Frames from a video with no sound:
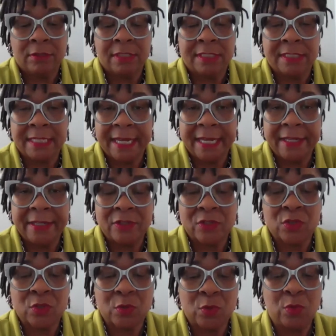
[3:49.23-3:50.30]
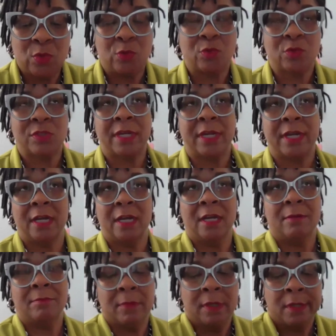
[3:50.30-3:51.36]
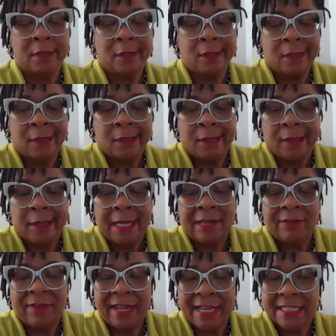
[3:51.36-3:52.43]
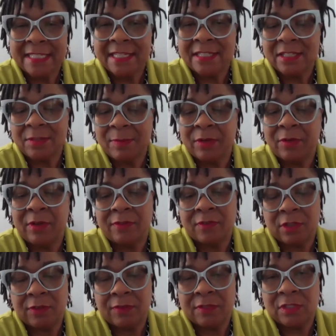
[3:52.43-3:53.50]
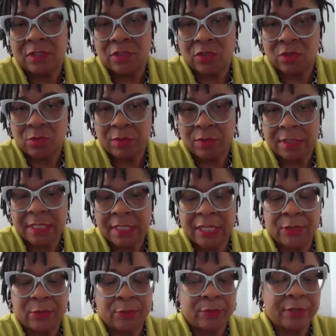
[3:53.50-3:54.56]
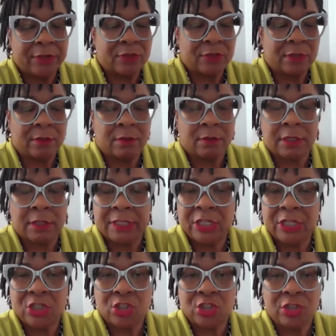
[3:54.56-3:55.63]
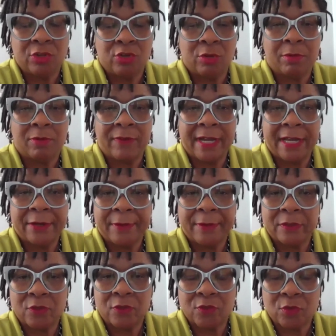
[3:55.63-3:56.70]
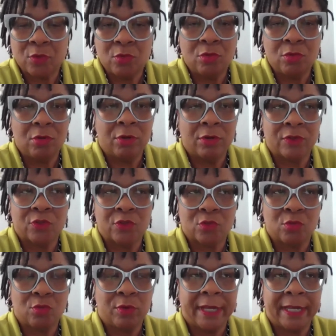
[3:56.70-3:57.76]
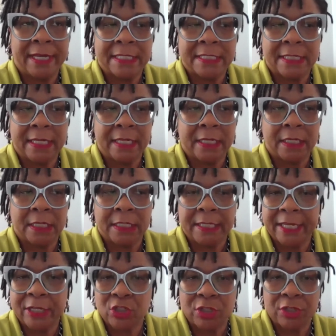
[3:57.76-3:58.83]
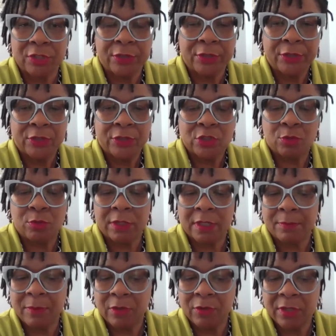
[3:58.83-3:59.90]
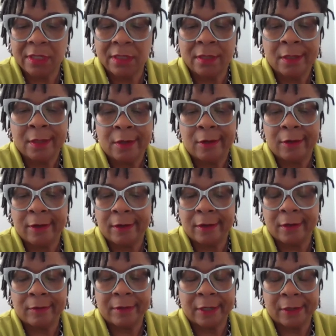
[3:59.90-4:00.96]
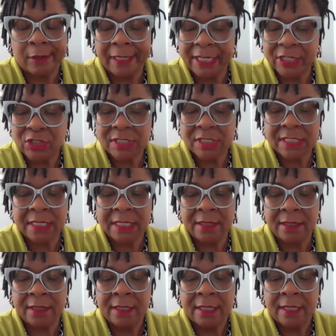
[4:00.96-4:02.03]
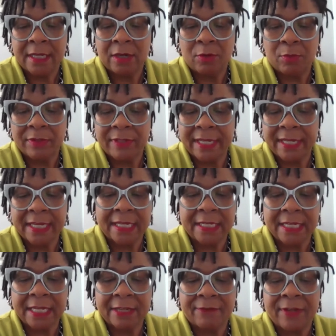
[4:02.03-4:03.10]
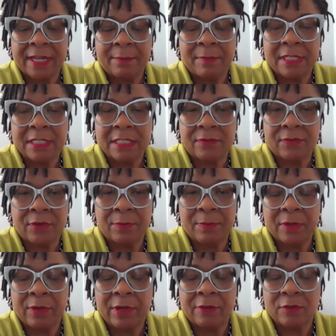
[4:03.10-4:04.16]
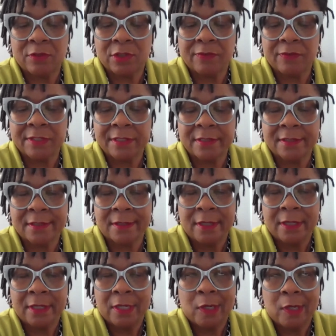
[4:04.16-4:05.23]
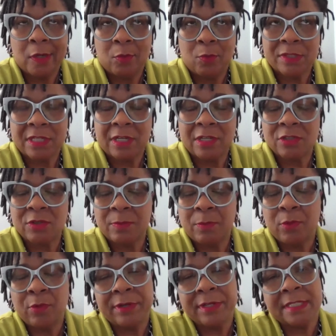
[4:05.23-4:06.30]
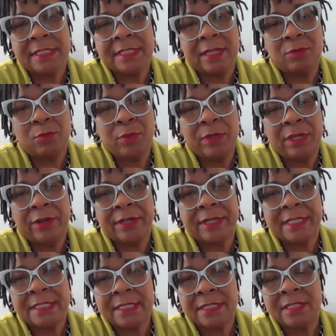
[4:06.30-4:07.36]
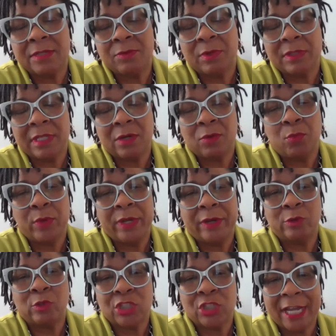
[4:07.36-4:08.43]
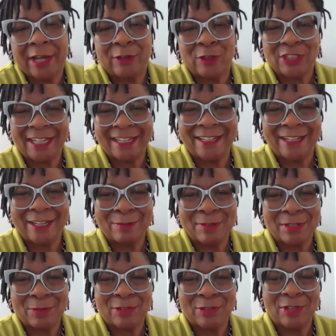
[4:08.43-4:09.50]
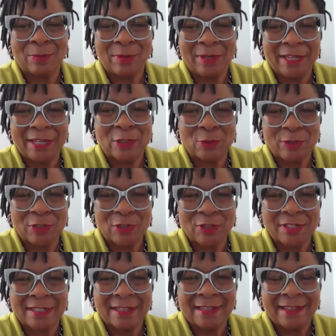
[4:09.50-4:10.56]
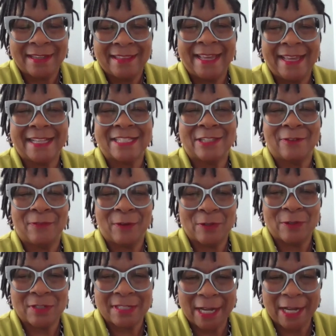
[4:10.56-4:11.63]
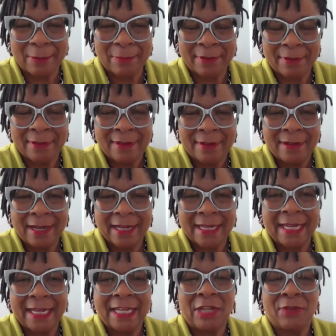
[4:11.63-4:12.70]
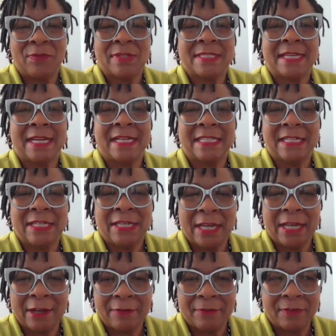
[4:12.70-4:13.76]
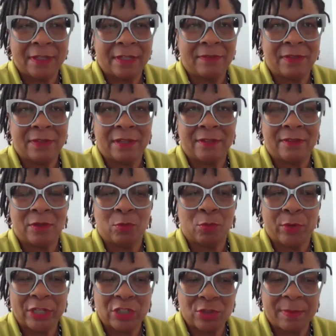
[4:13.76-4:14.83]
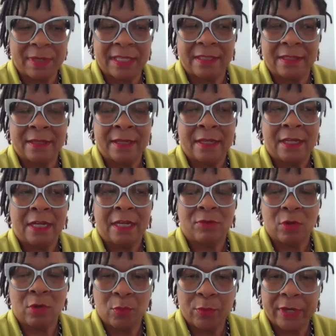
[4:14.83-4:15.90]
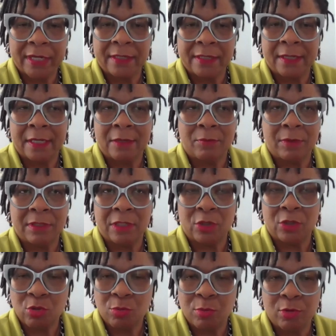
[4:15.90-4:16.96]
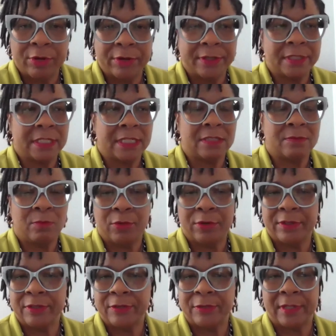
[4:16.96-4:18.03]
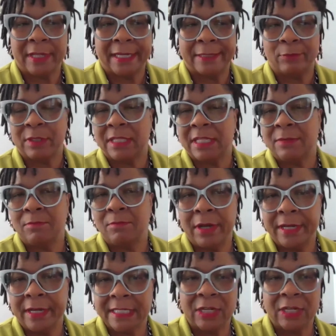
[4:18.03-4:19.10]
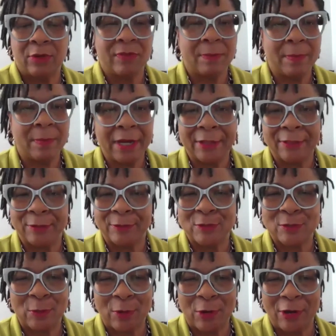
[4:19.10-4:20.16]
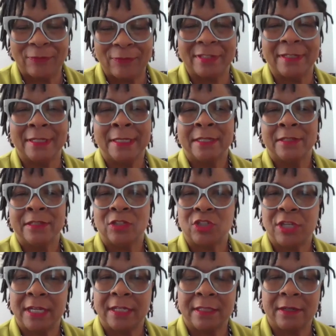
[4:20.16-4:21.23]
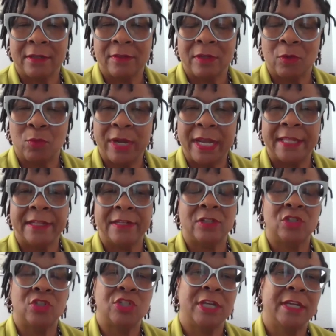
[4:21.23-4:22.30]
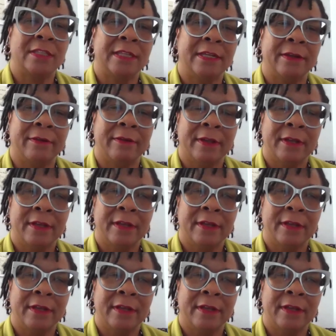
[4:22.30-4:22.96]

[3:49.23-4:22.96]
today schools have access to mental health services to students. Either there's a clinician or provider at the school, or the school has a connection to a community or our agency where they can connect families for mental health services. What's also important is that we are consistent with our well child checkups with our pediatrician. That's the first stop. I can't emphasize enough the regimen of going when the newborn is born. They're like within month, they go every month or so often to check their weight and to check their